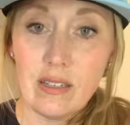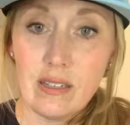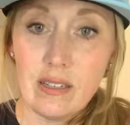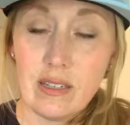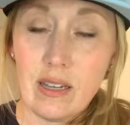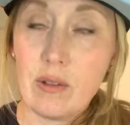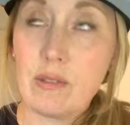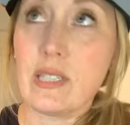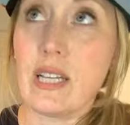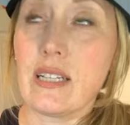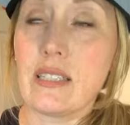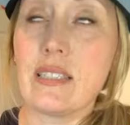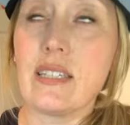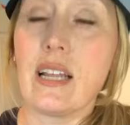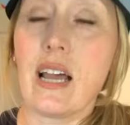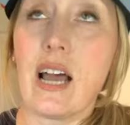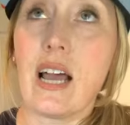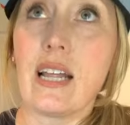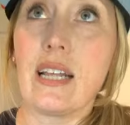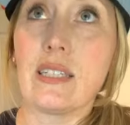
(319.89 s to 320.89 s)
I would say it's
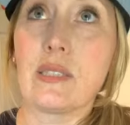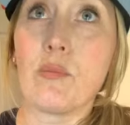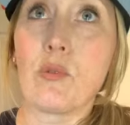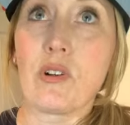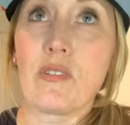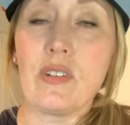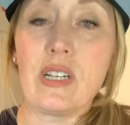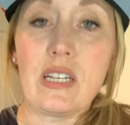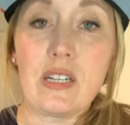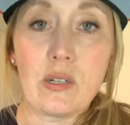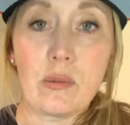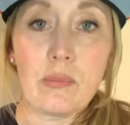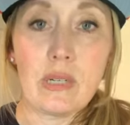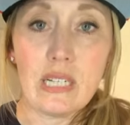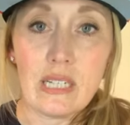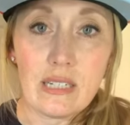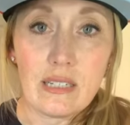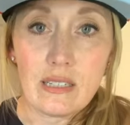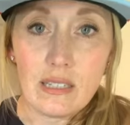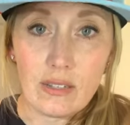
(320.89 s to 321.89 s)
not, it's more of an
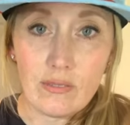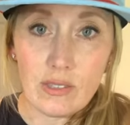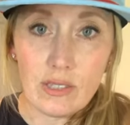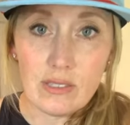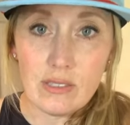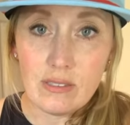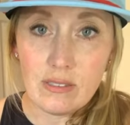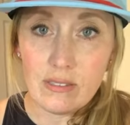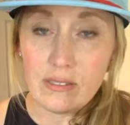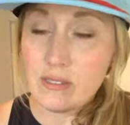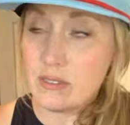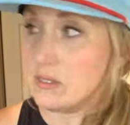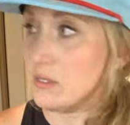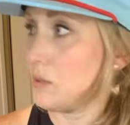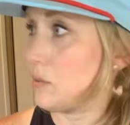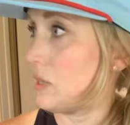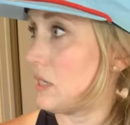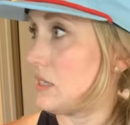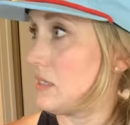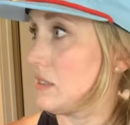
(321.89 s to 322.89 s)
intermediate level
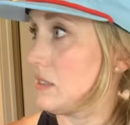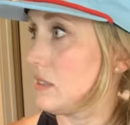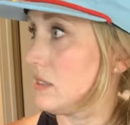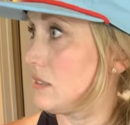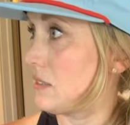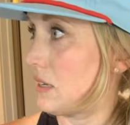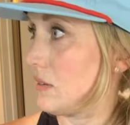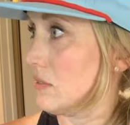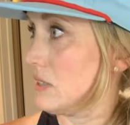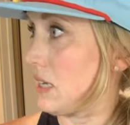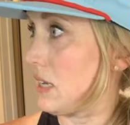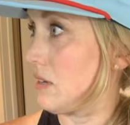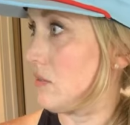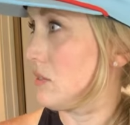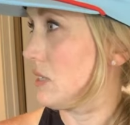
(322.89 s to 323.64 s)
squid, I would say.